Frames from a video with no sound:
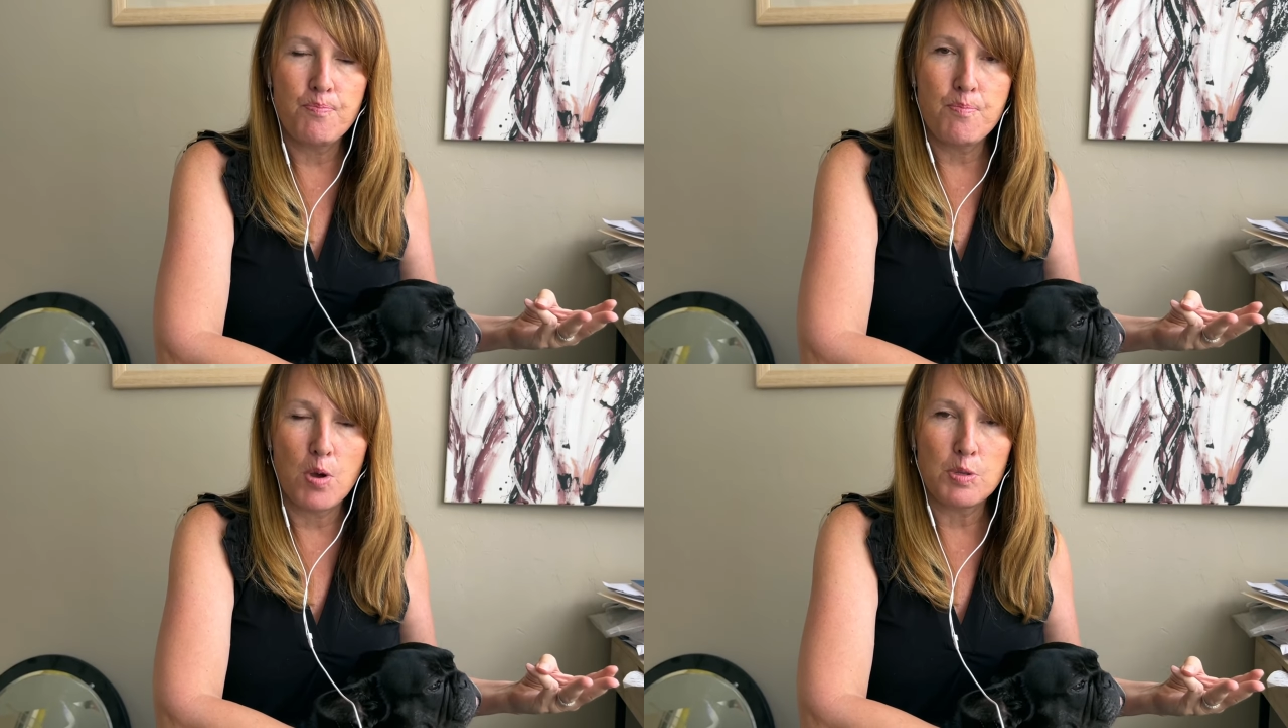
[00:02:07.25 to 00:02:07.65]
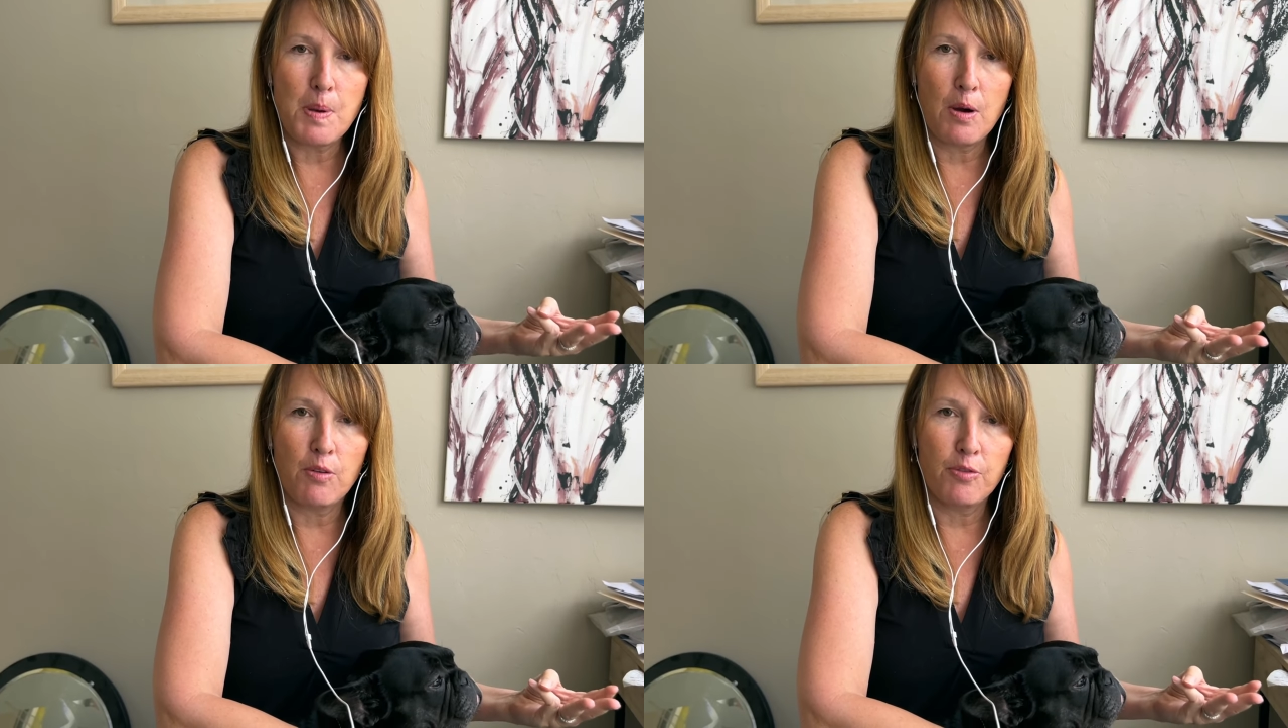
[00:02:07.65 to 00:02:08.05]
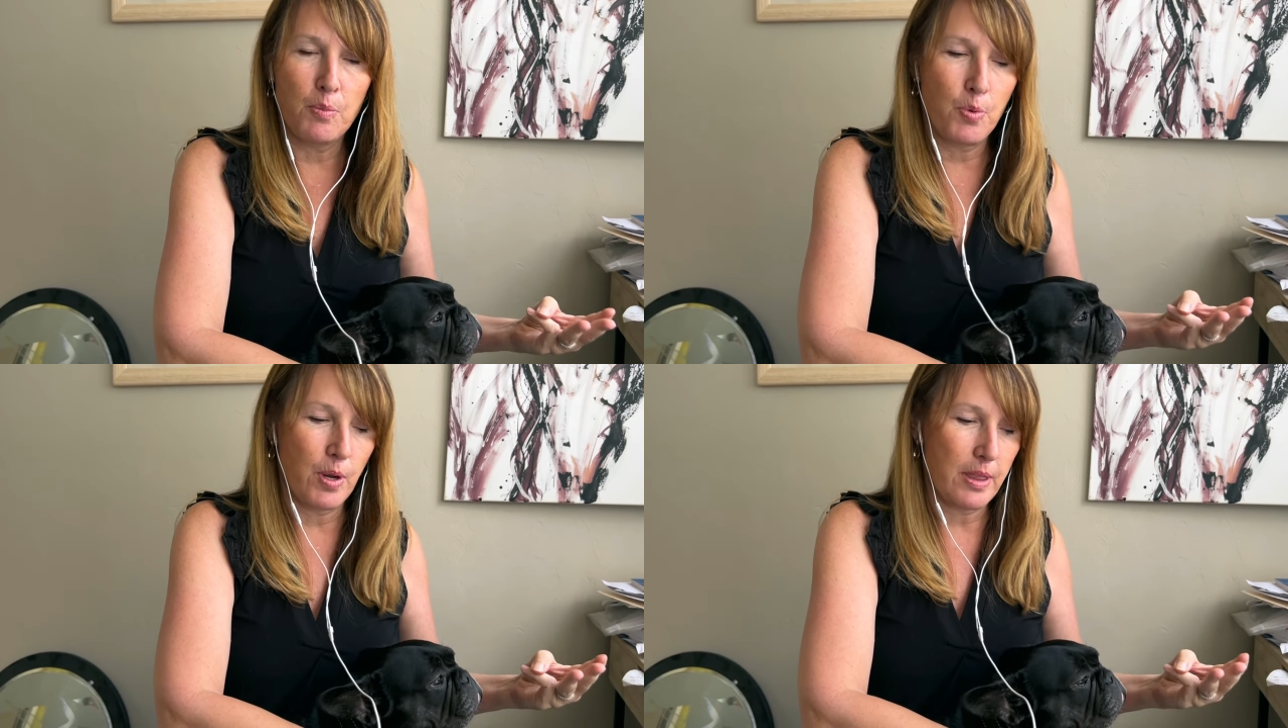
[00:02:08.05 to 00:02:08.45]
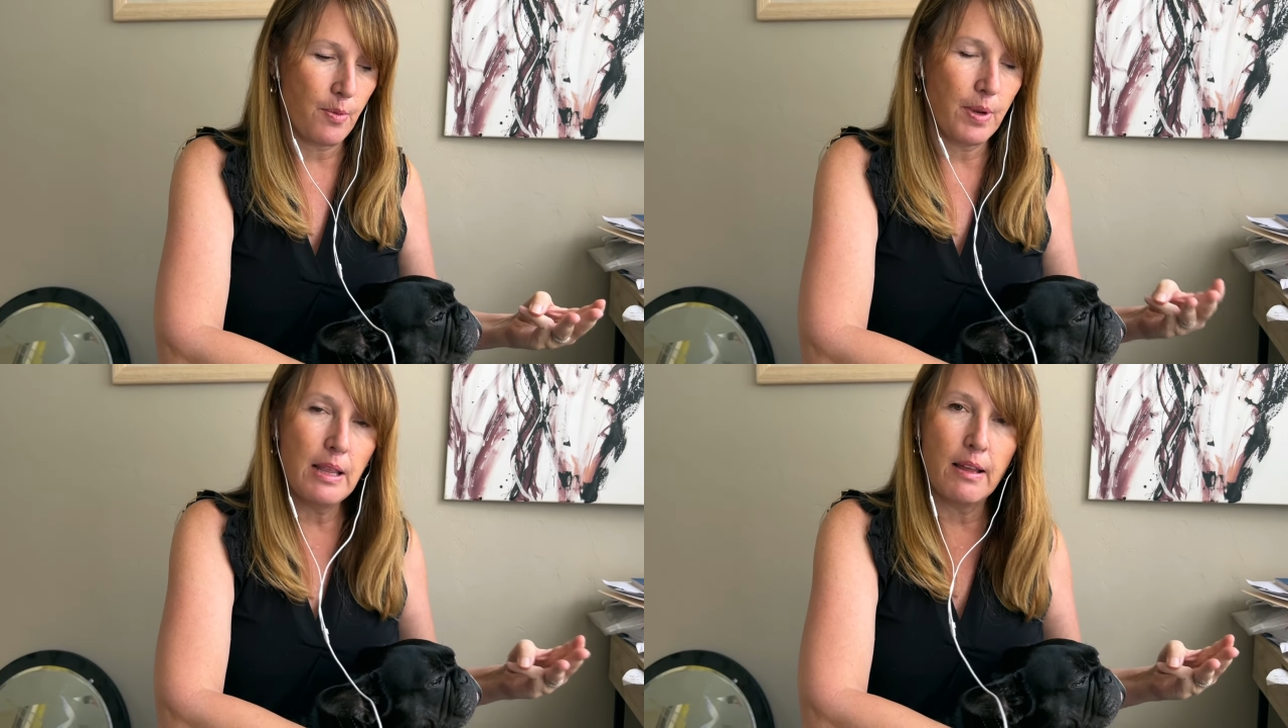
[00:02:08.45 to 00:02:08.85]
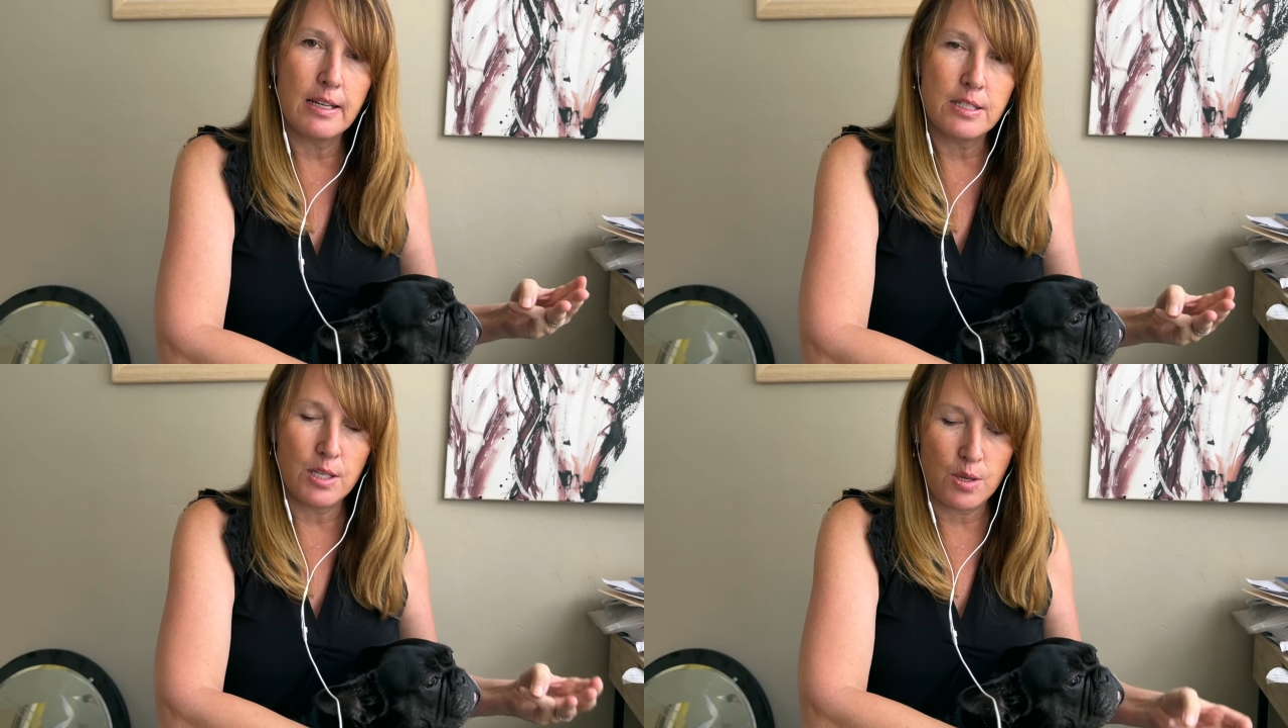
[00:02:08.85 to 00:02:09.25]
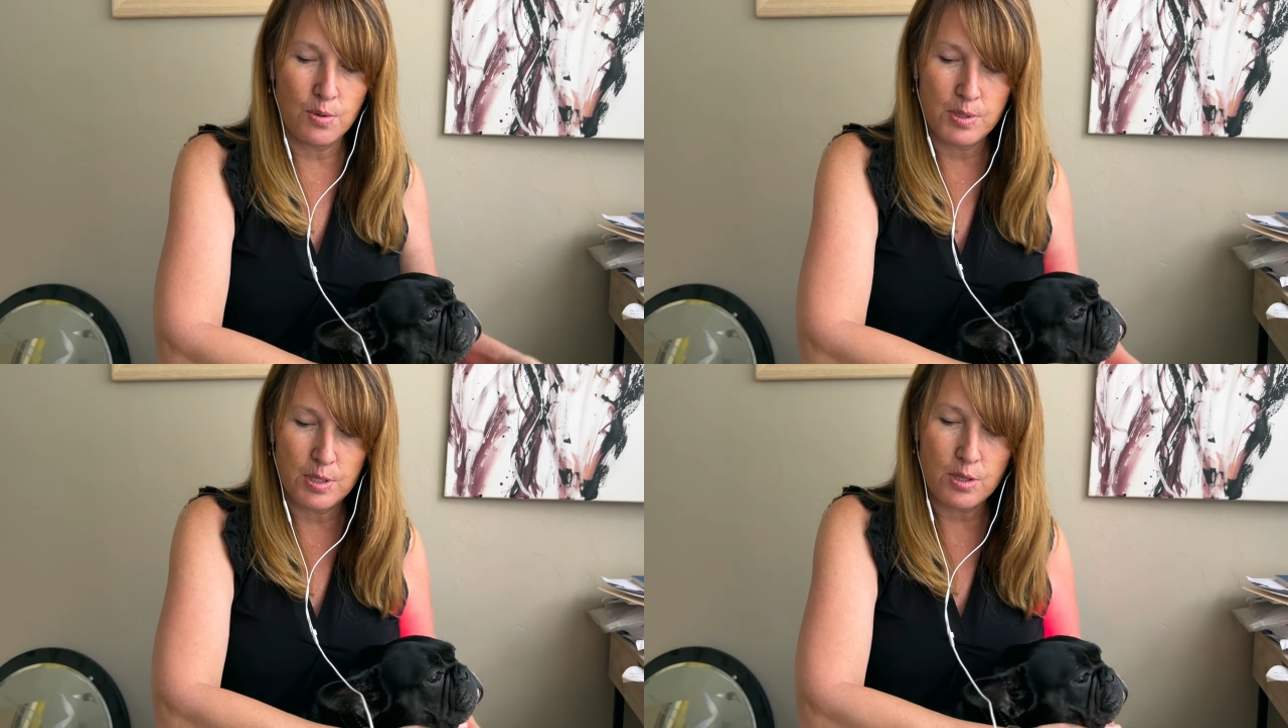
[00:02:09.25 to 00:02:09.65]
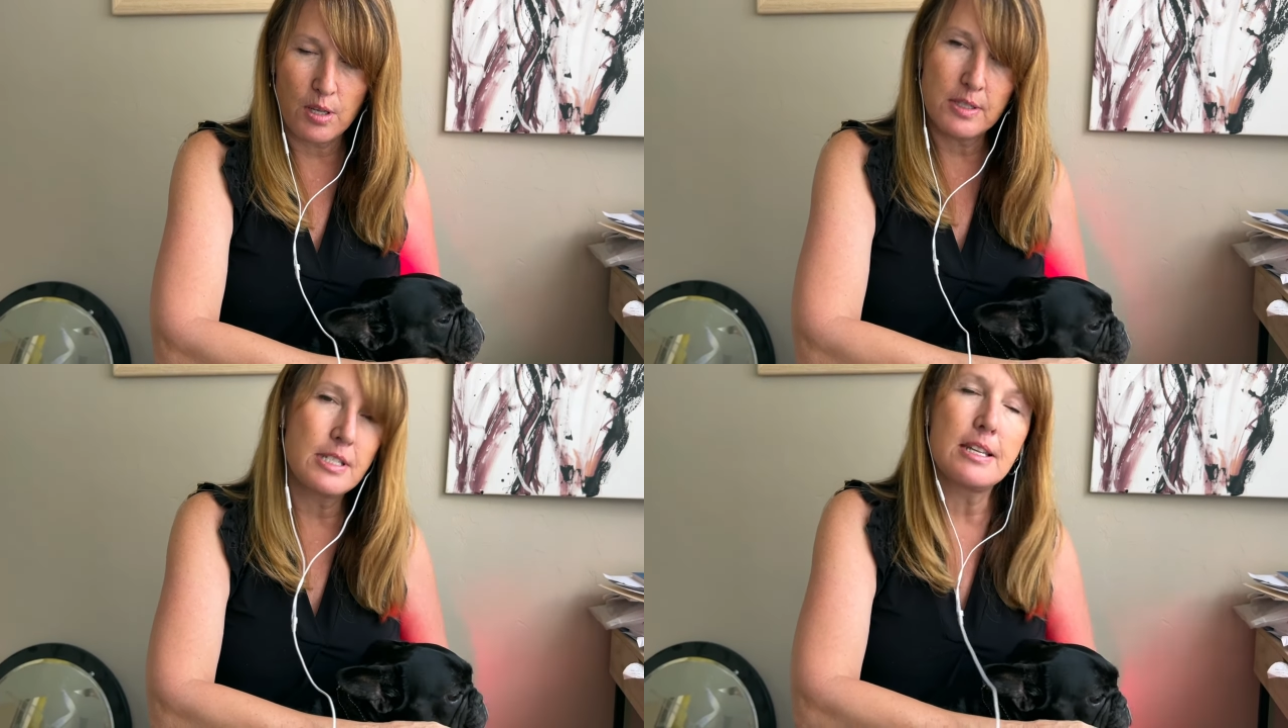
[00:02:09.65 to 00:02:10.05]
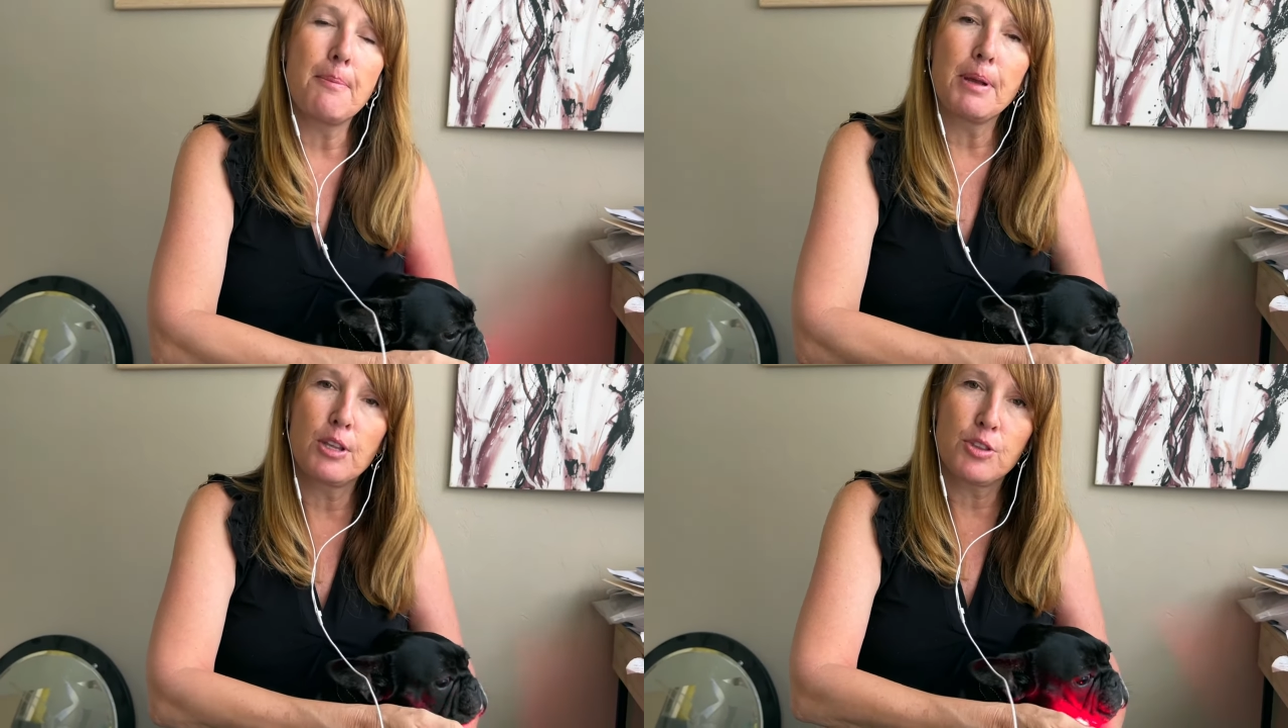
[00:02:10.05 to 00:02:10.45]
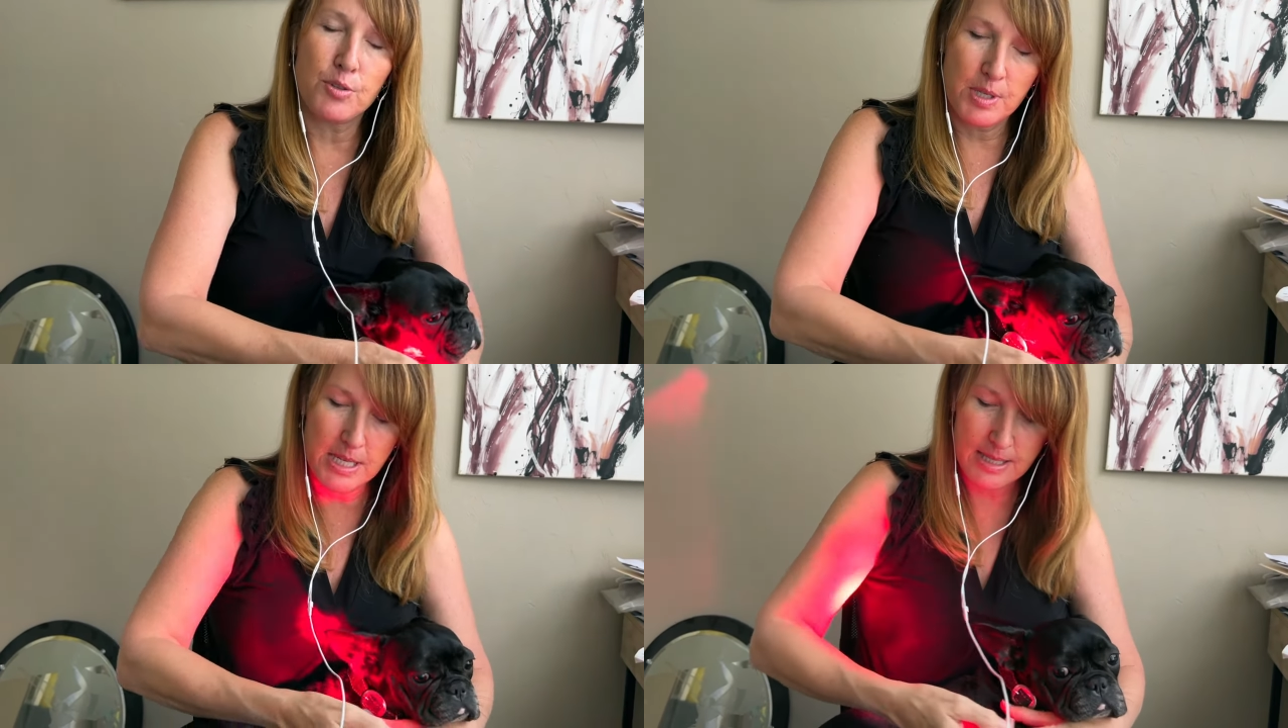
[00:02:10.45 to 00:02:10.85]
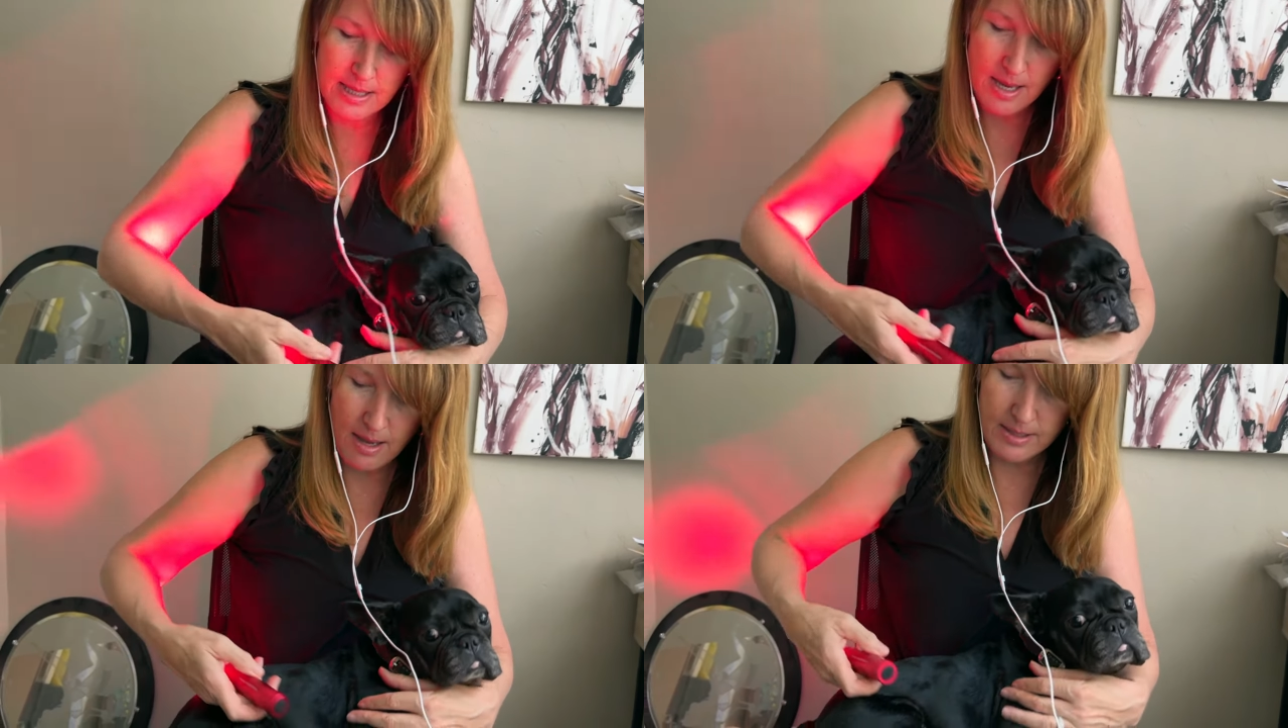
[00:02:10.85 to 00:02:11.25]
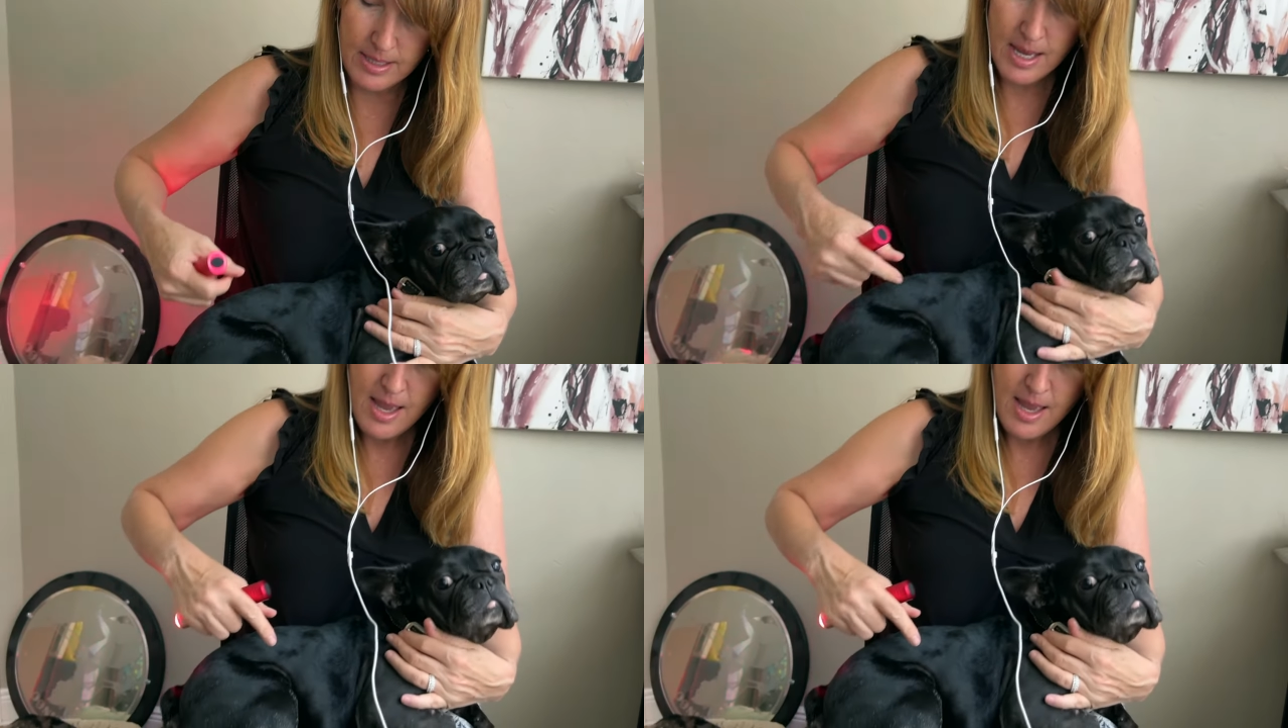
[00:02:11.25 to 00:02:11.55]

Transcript: most powerful point that we like to use is called stomach thirty-six.